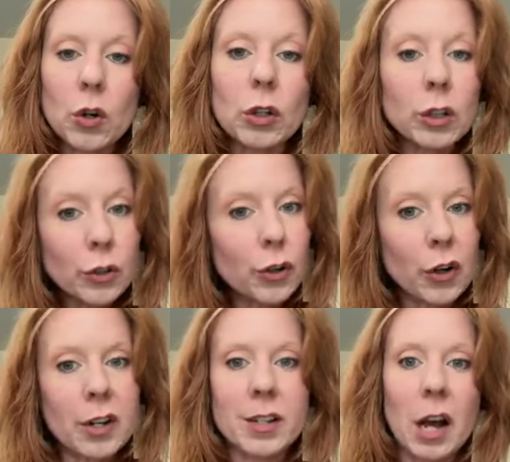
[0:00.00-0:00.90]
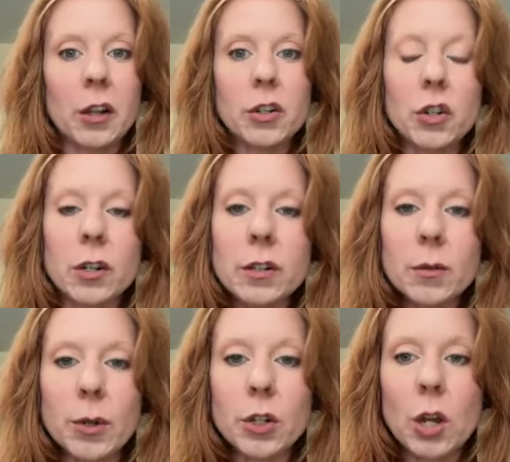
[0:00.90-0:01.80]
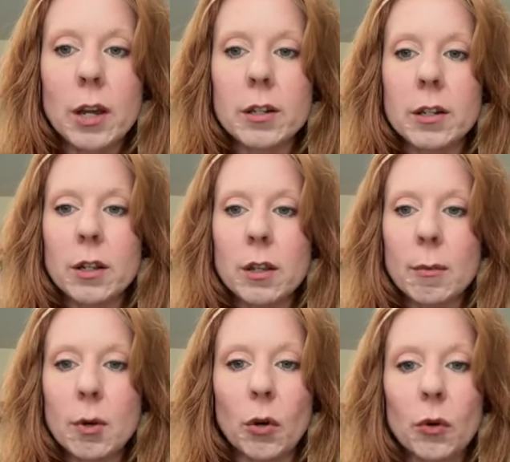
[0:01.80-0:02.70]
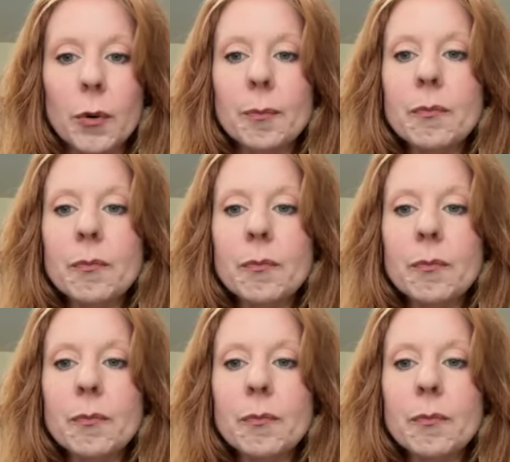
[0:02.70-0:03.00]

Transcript: your lunar intelligence, which is the moon.